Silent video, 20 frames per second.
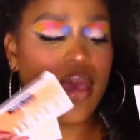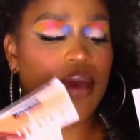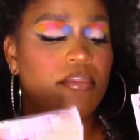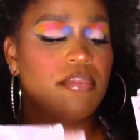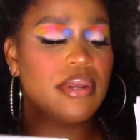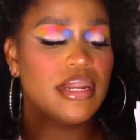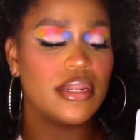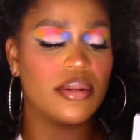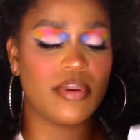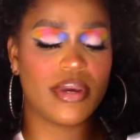
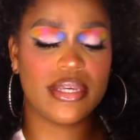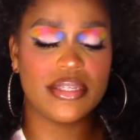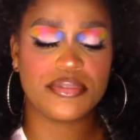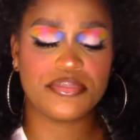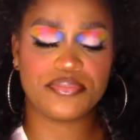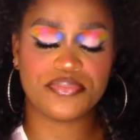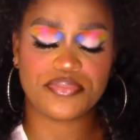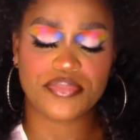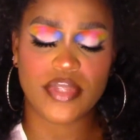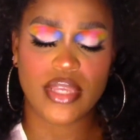But anyways,
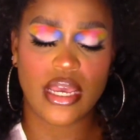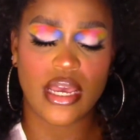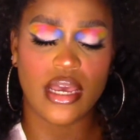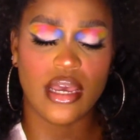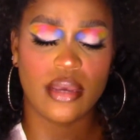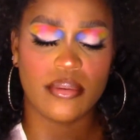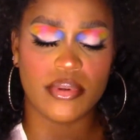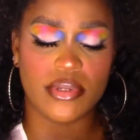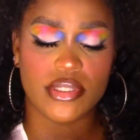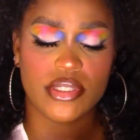
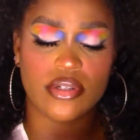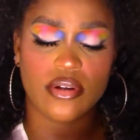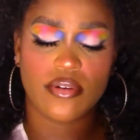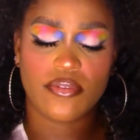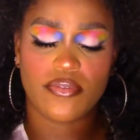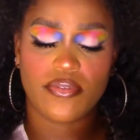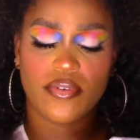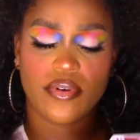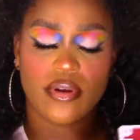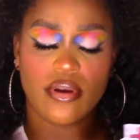I'm gonna
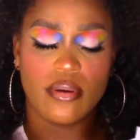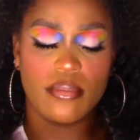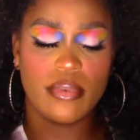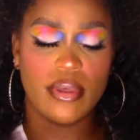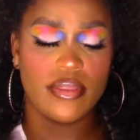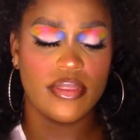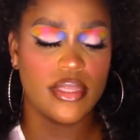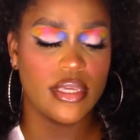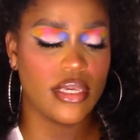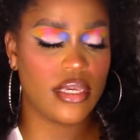start
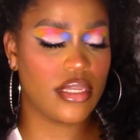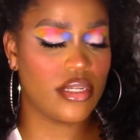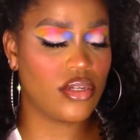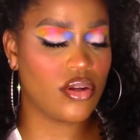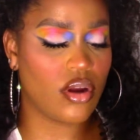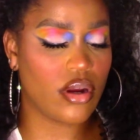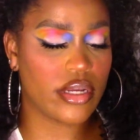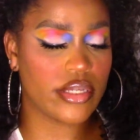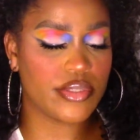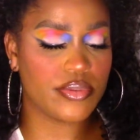from the
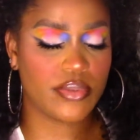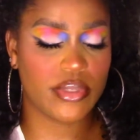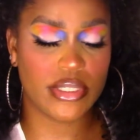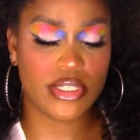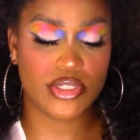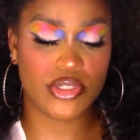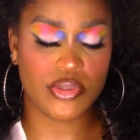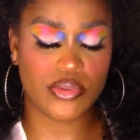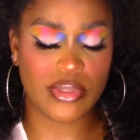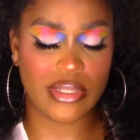darkest
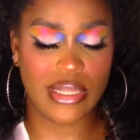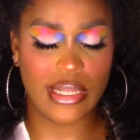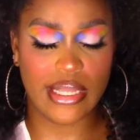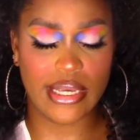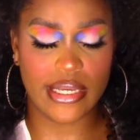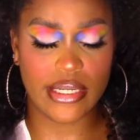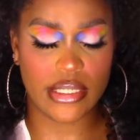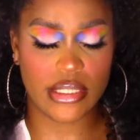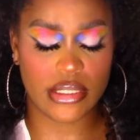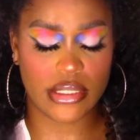one to the
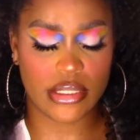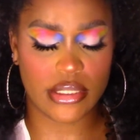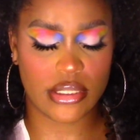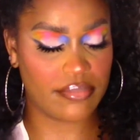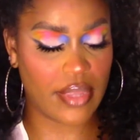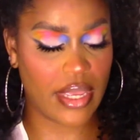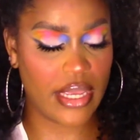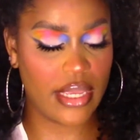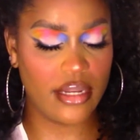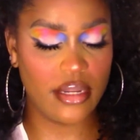lightest.
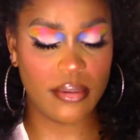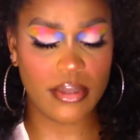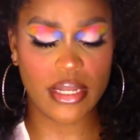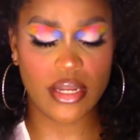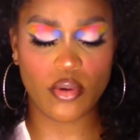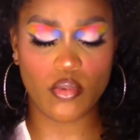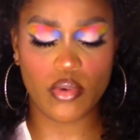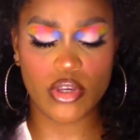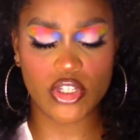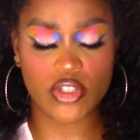I end up
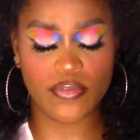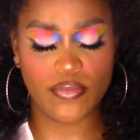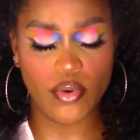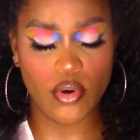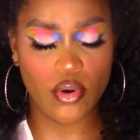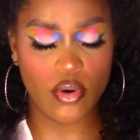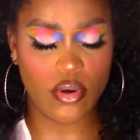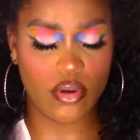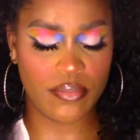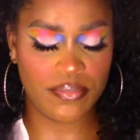getting
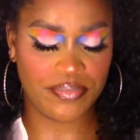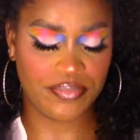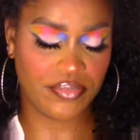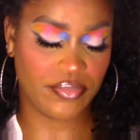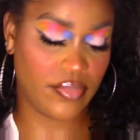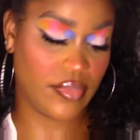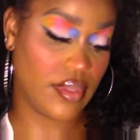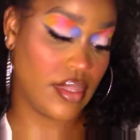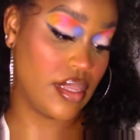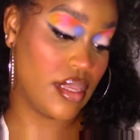Wishful,
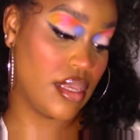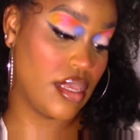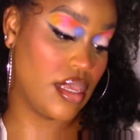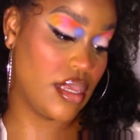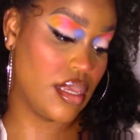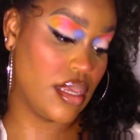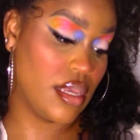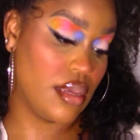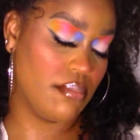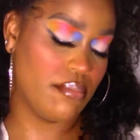
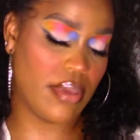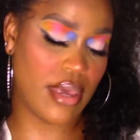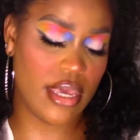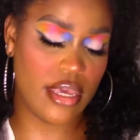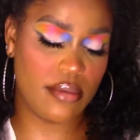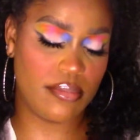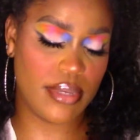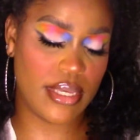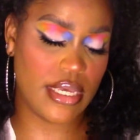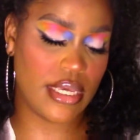
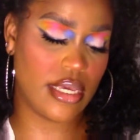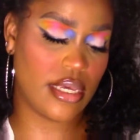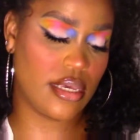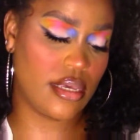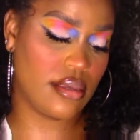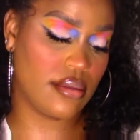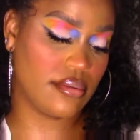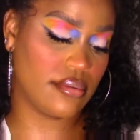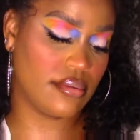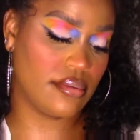
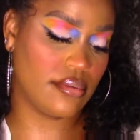Baby,